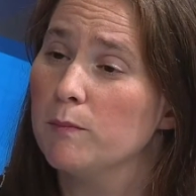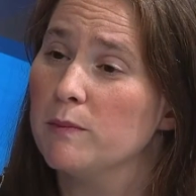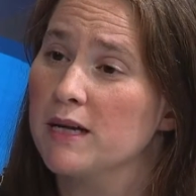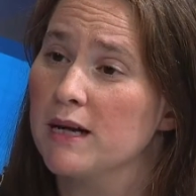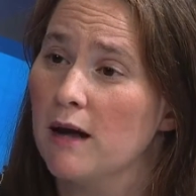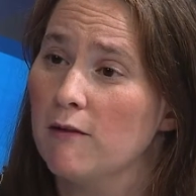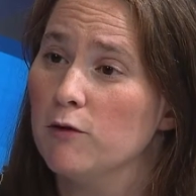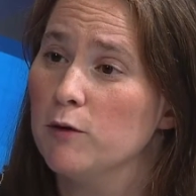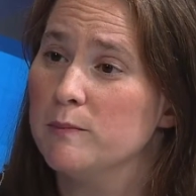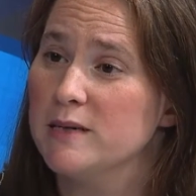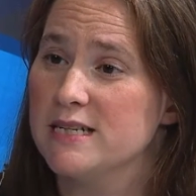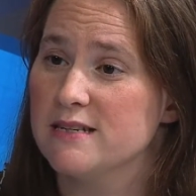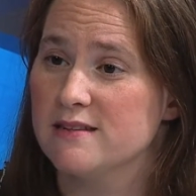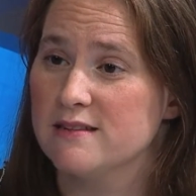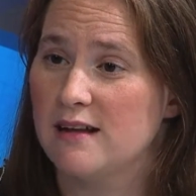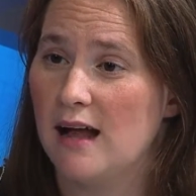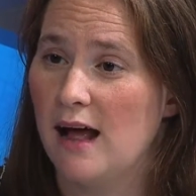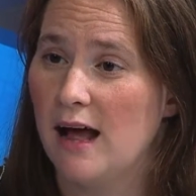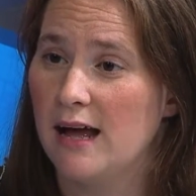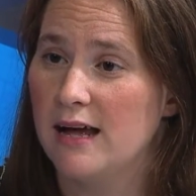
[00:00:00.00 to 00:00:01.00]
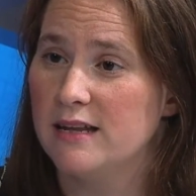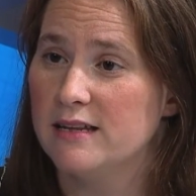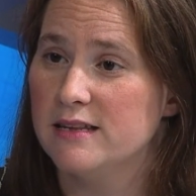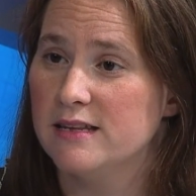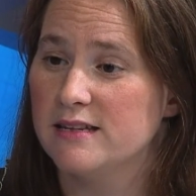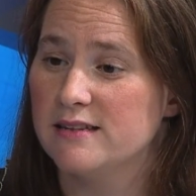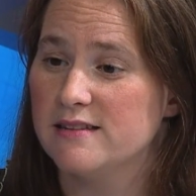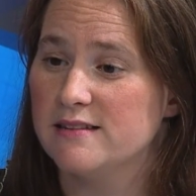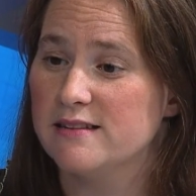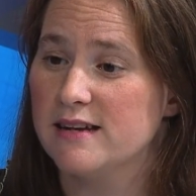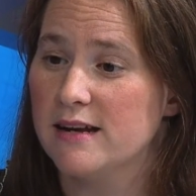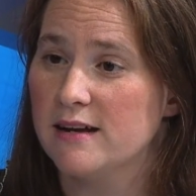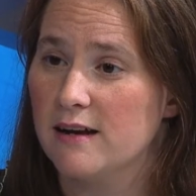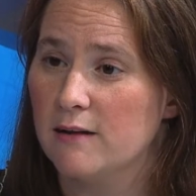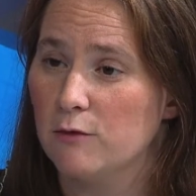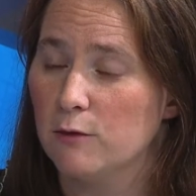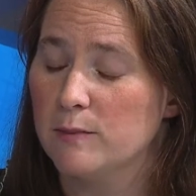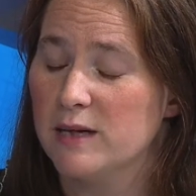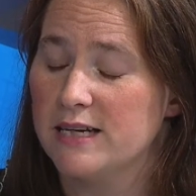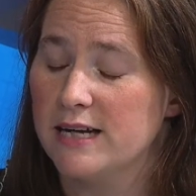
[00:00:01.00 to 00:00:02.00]
the government side, the state
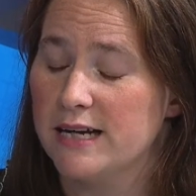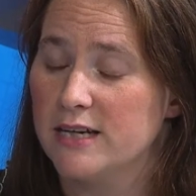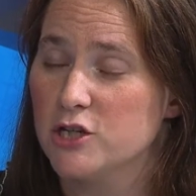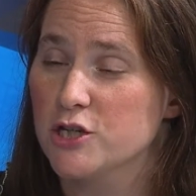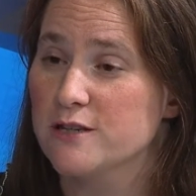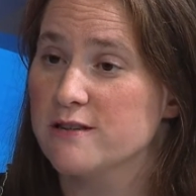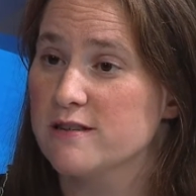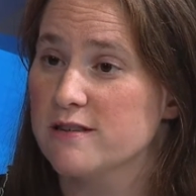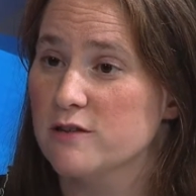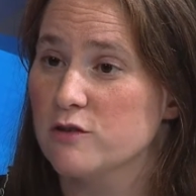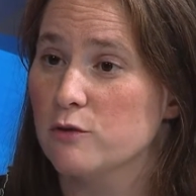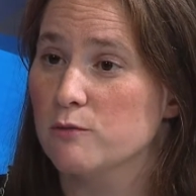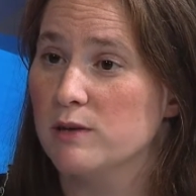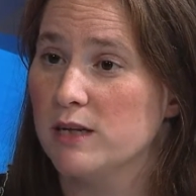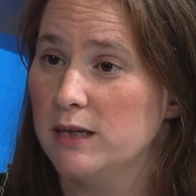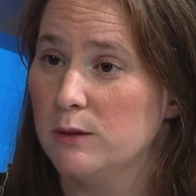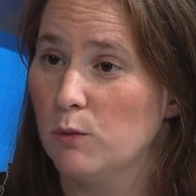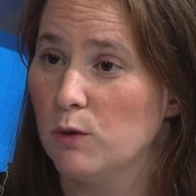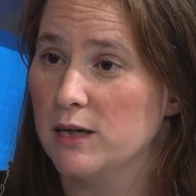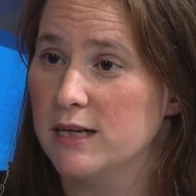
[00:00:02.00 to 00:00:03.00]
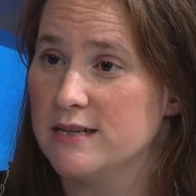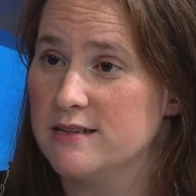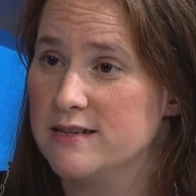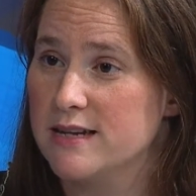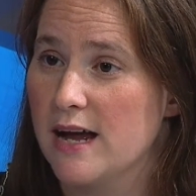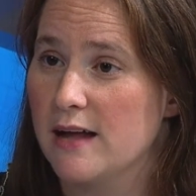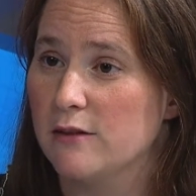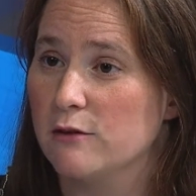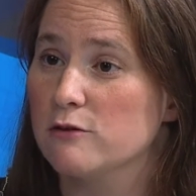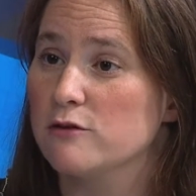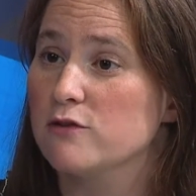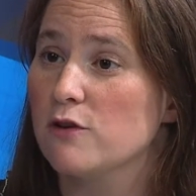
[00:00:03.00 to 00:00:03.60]
government agencies are really working together.